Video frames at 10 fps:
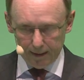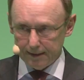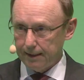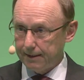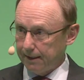
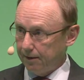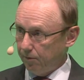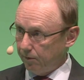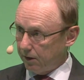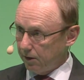As I said, we
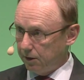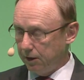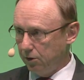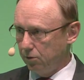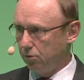will
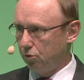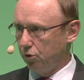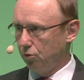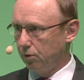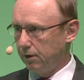continue to
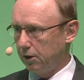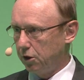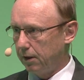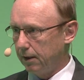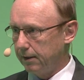use
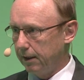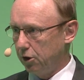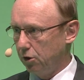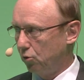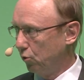
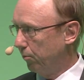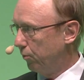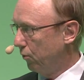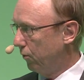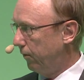digitization to
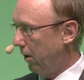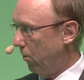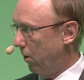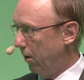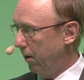improve
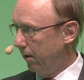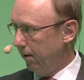our,